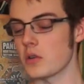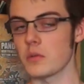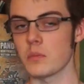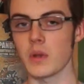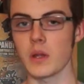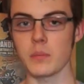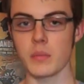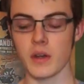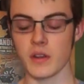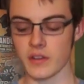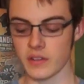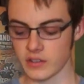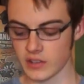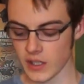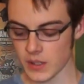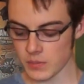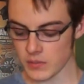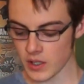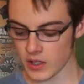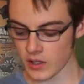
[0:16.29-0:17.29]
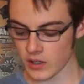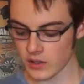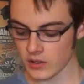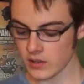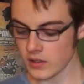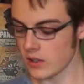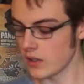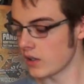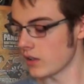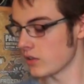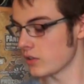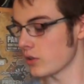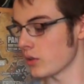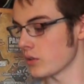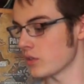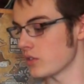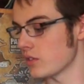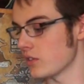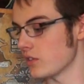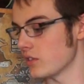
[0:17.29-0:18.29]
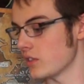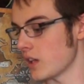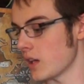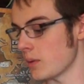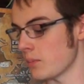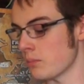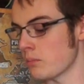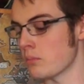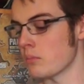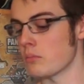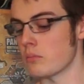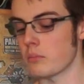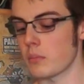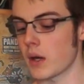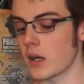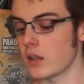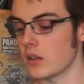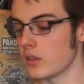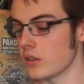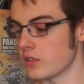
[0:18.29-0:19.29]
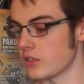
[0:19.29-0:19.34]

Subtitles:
Made by the same guy, so it's the same metal,